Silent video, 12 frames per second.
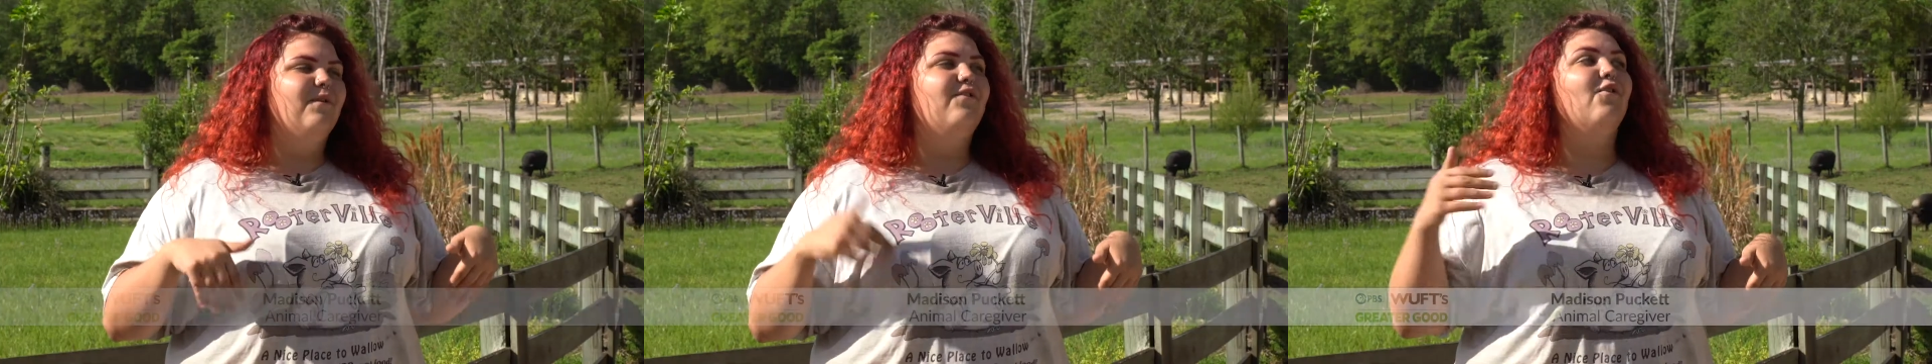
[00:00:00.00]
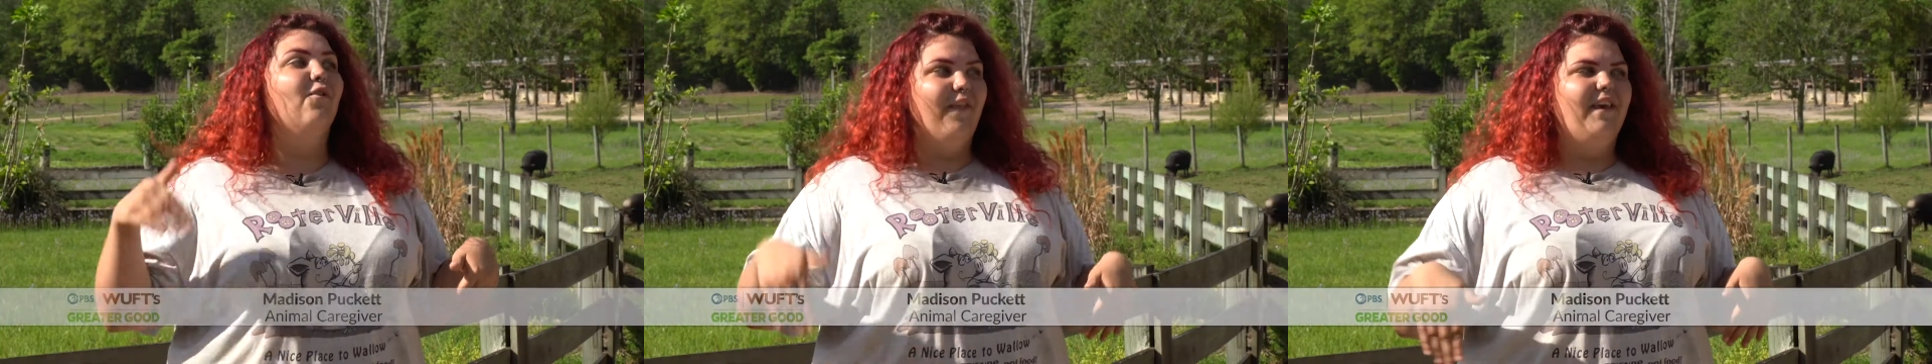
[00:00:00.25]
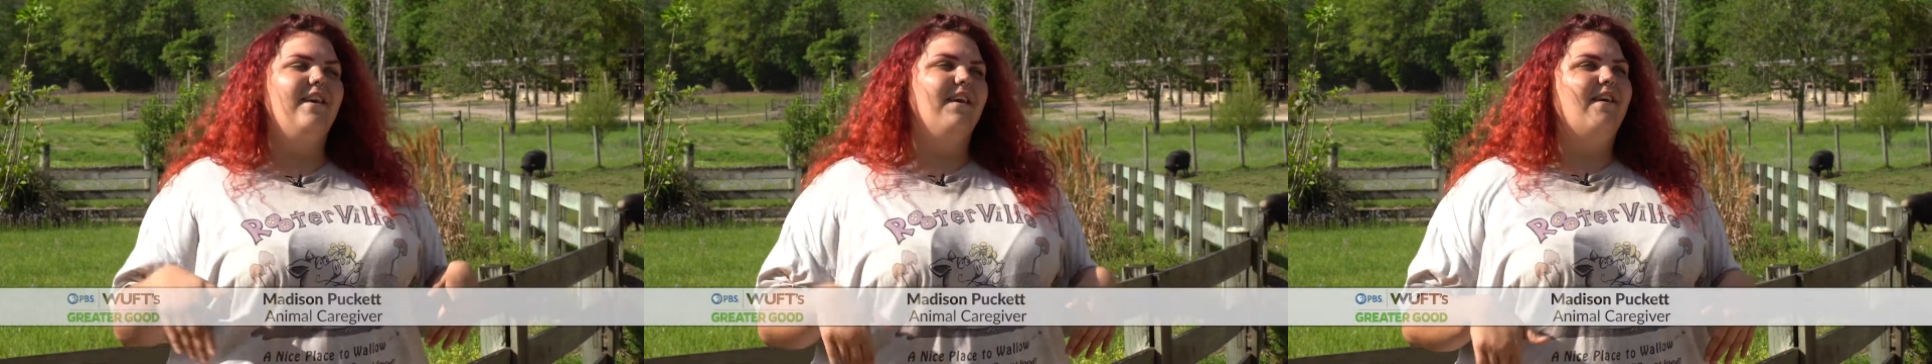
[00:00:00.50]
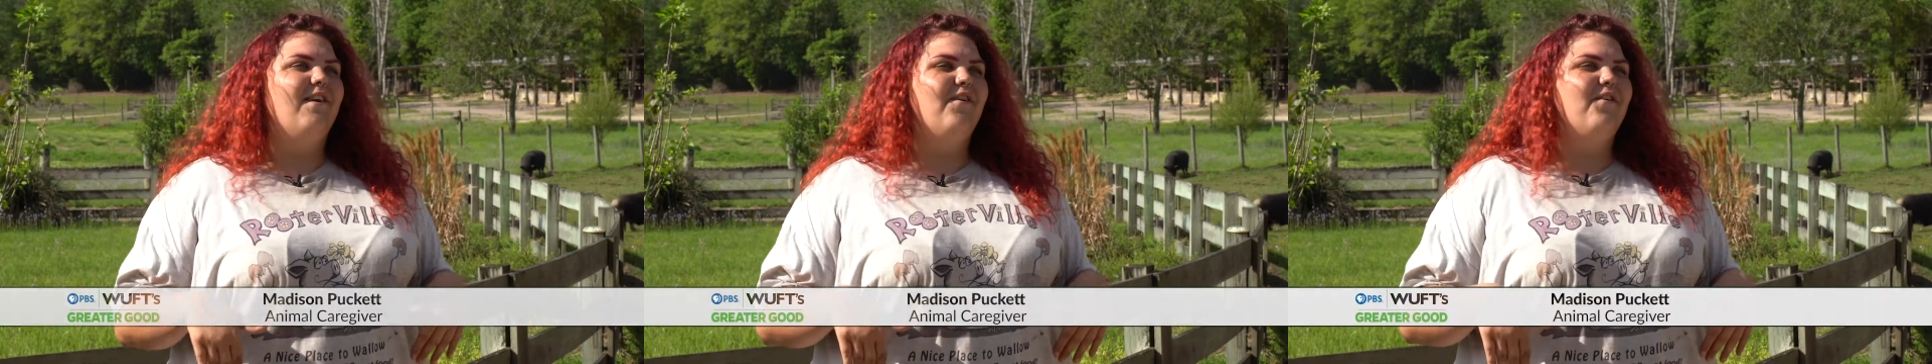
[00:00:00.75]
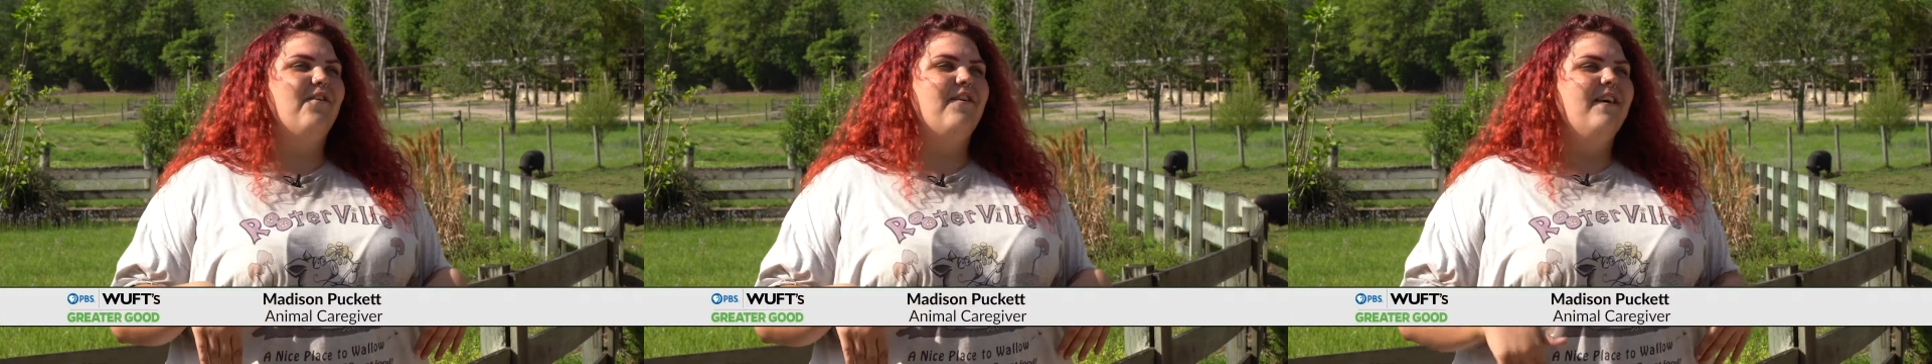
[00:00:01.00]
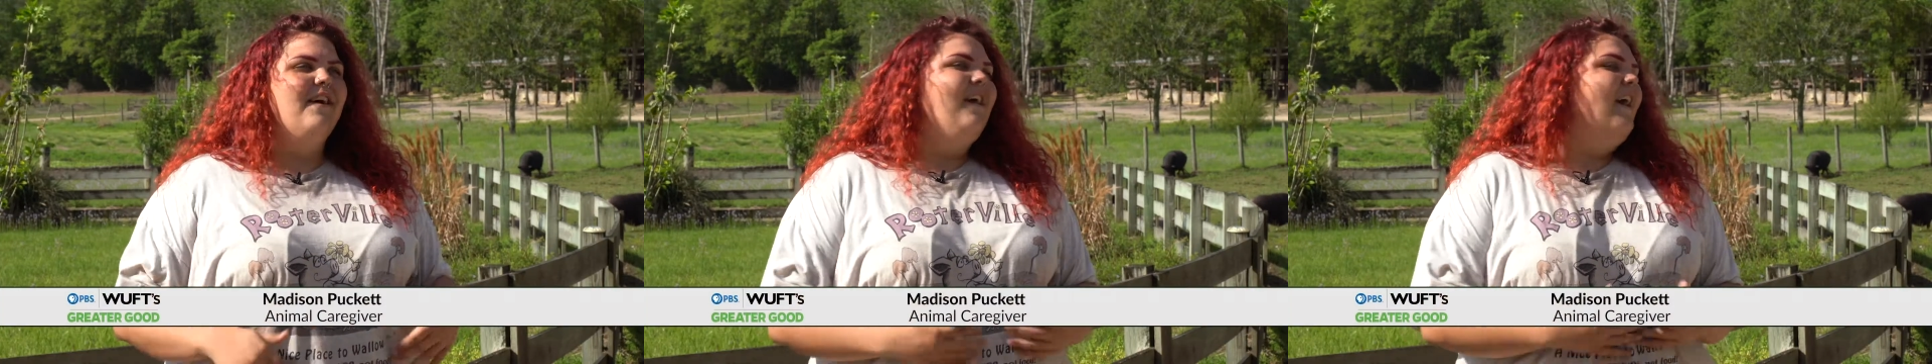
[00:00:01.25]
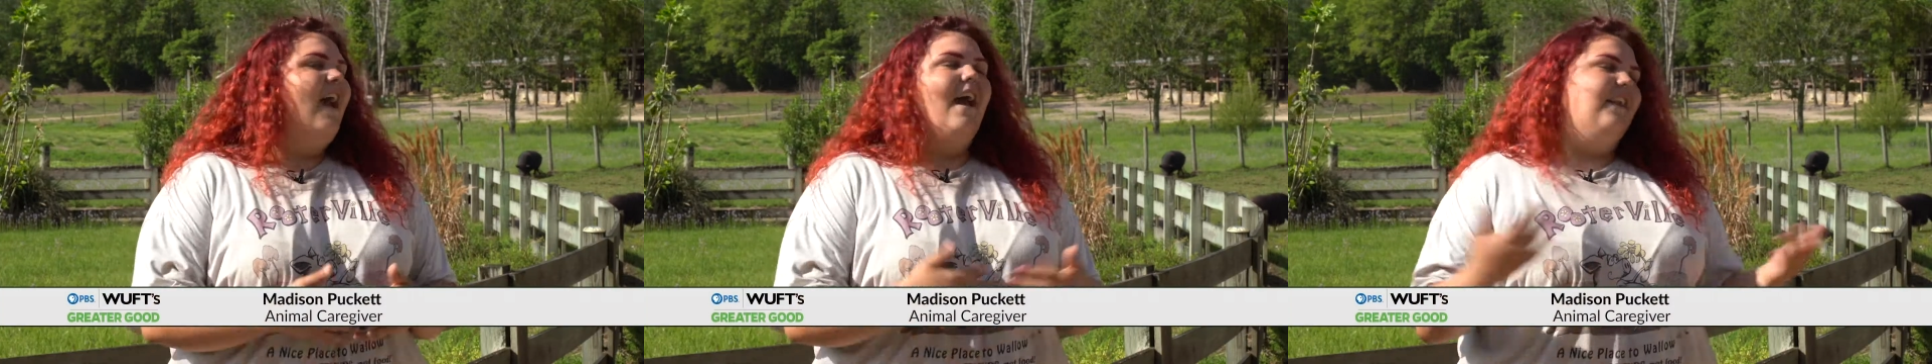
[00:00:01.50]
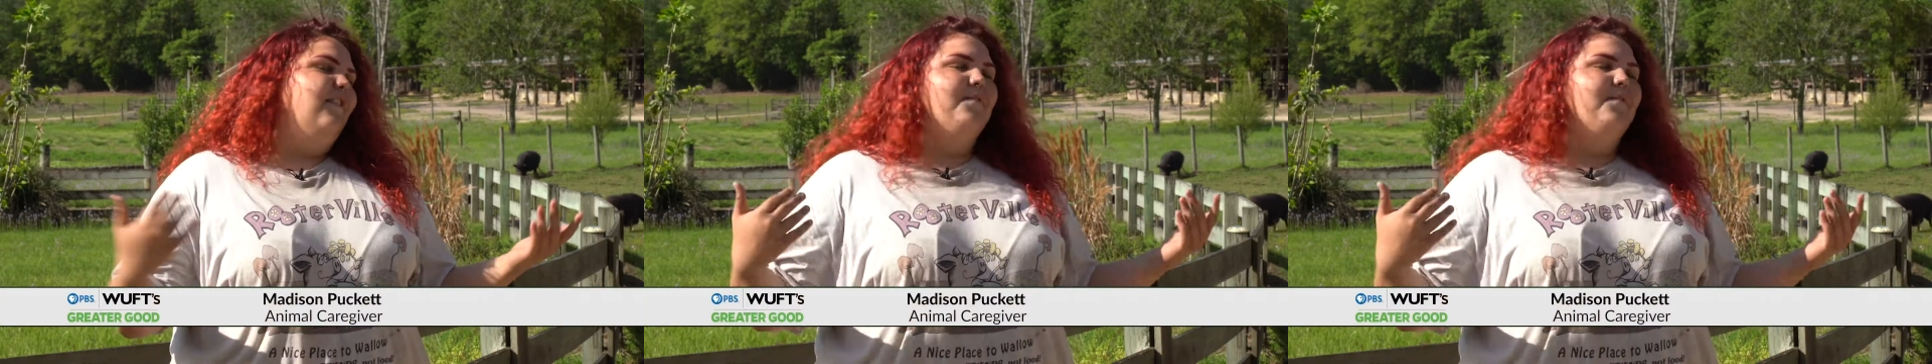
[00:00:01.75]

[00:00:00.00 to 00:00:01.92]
until they get here. And it's